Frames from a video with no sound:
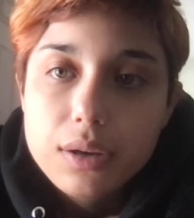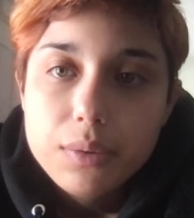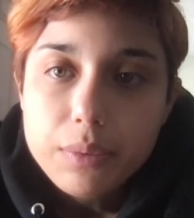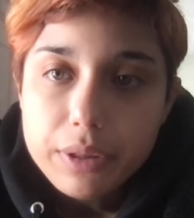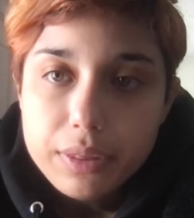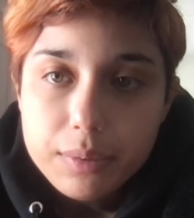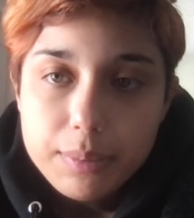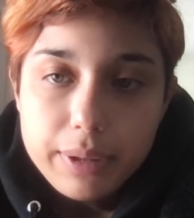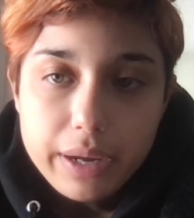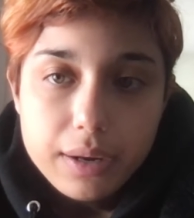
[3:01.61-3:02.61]
what their
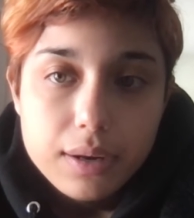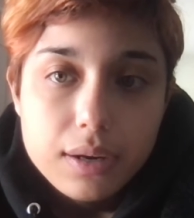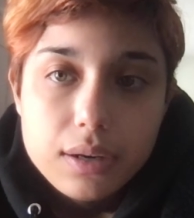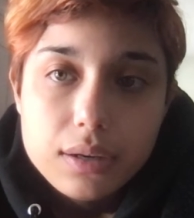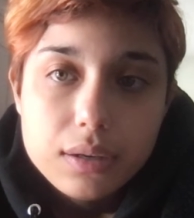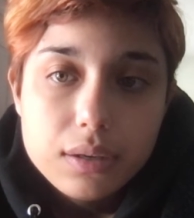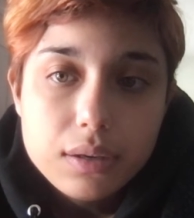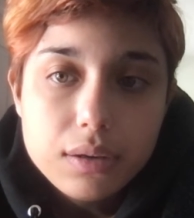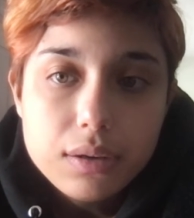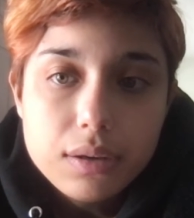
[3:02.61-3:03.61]
plan
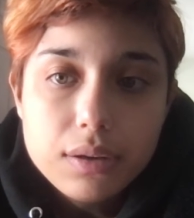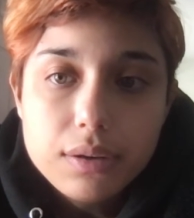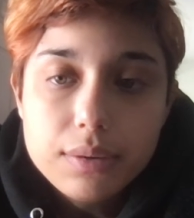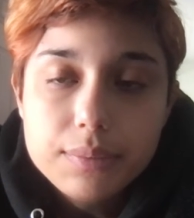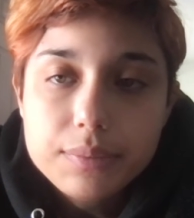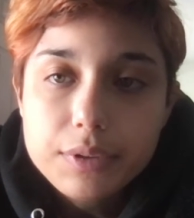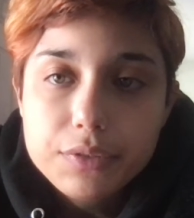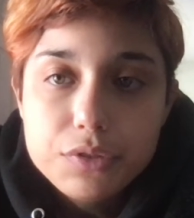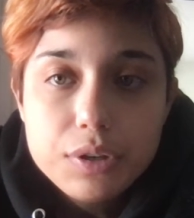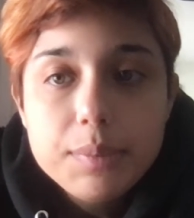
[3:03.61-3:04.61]
of
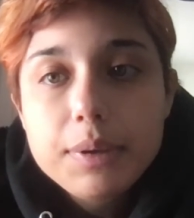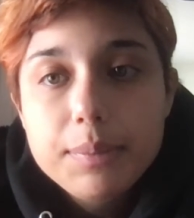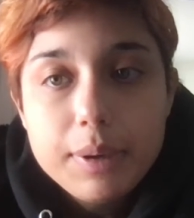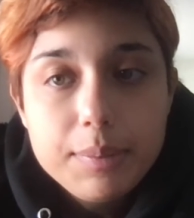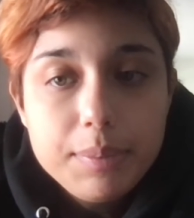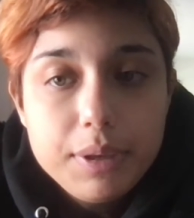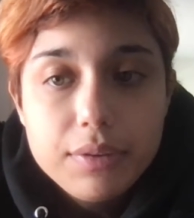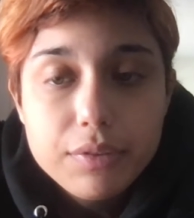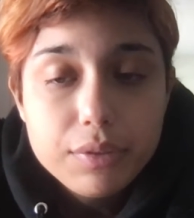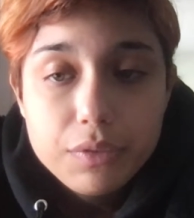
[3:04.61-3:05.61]
treatment might be
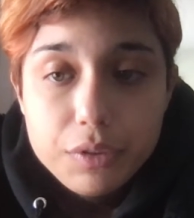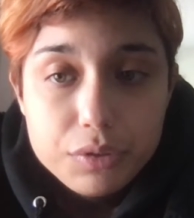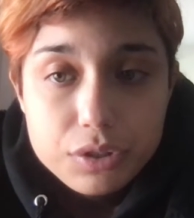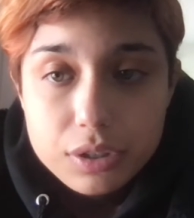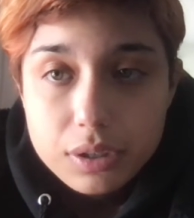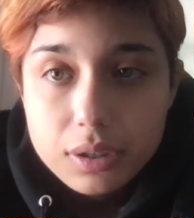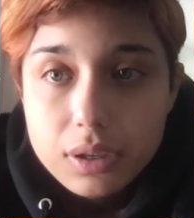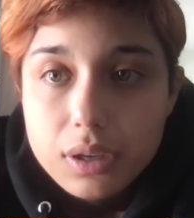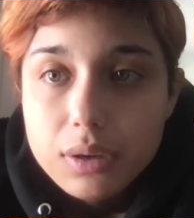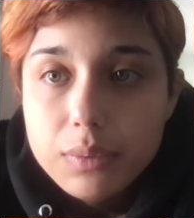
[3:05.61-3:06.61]
for the future,
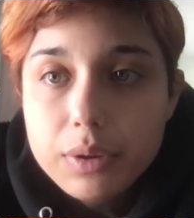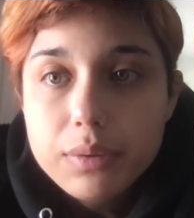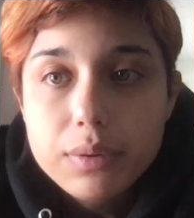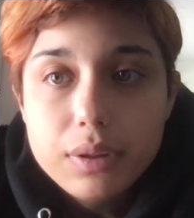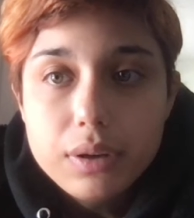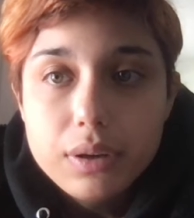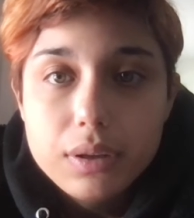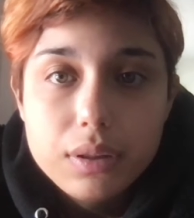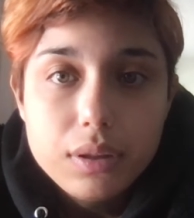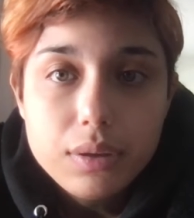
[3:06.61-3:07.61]
whether
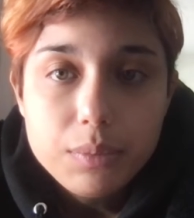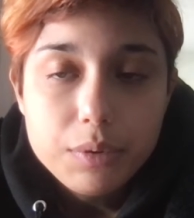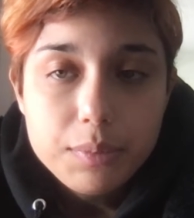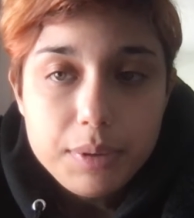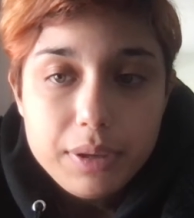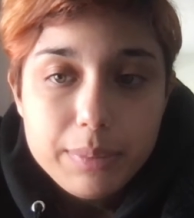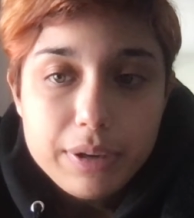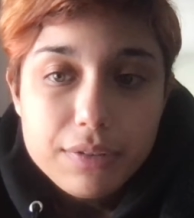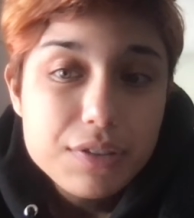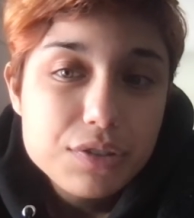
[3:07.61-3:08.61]
it would be
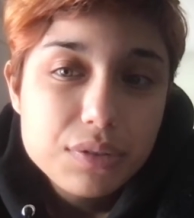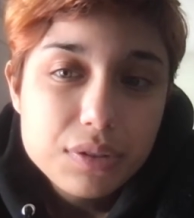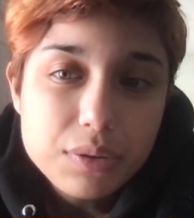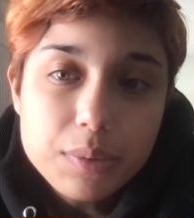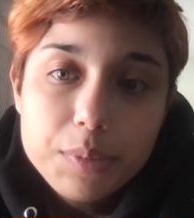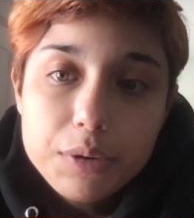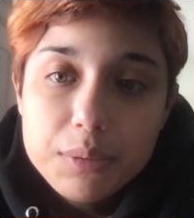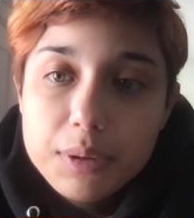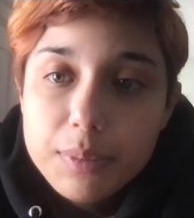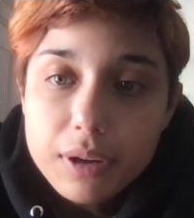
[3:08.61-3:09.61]
beneficial to go on
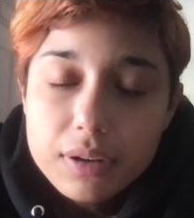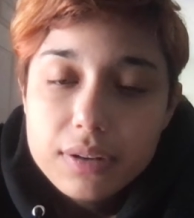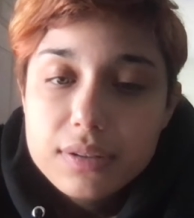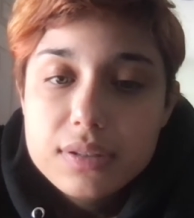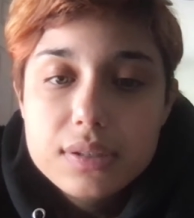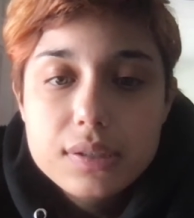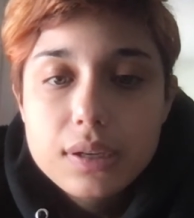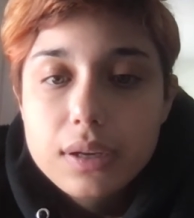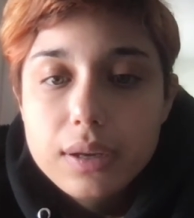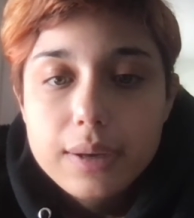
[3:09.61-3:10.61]
puberty blockers.
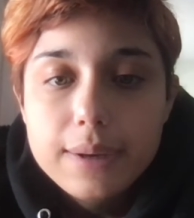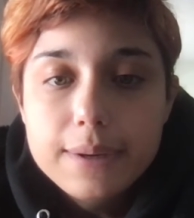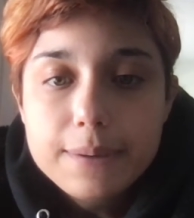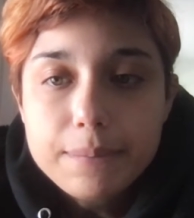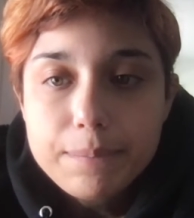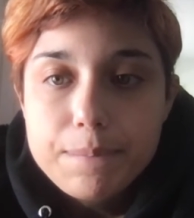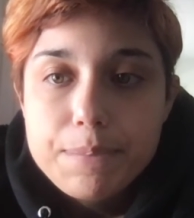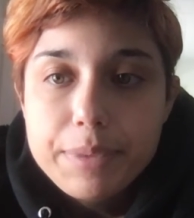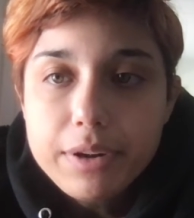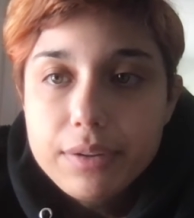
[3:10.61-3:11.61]
All
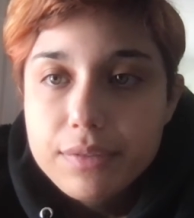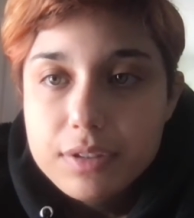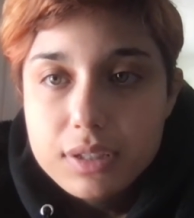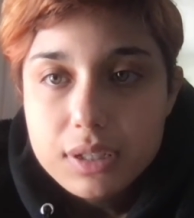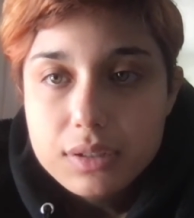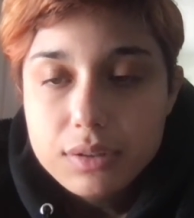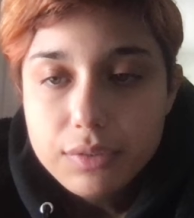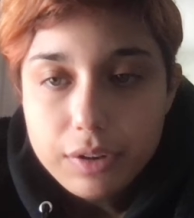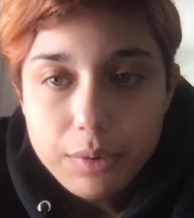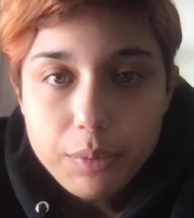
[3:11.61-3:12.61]
of these things are
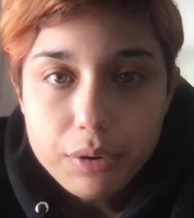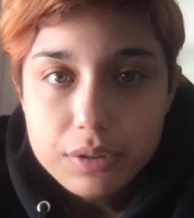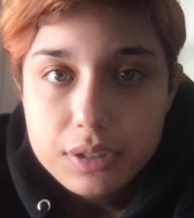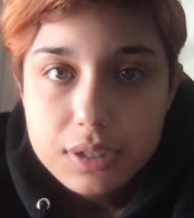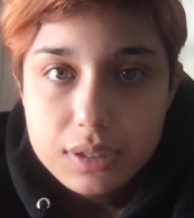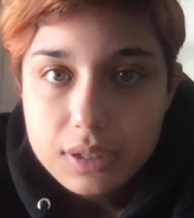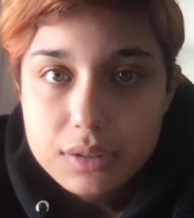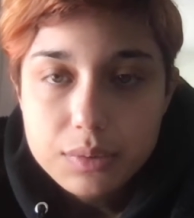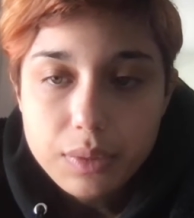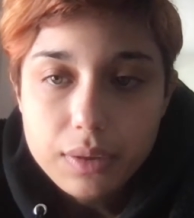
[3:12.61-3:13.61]
very important to
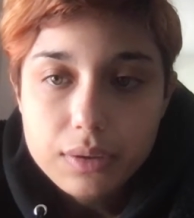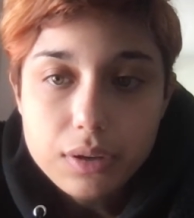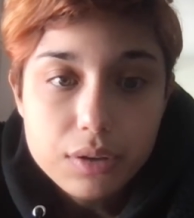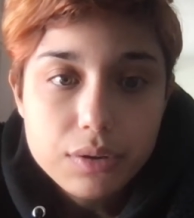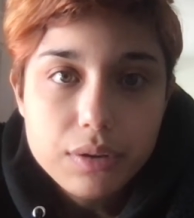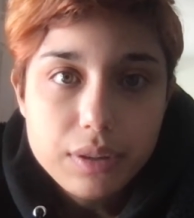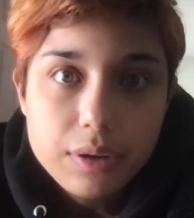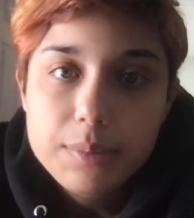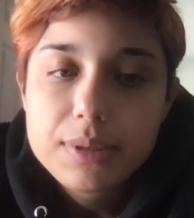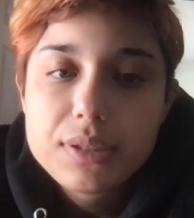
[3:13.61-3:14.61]
discuss with the doctor and
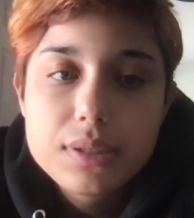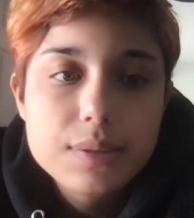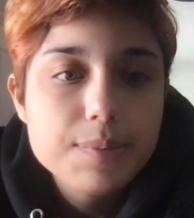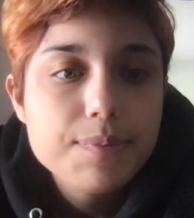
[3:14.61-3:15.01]
therapist.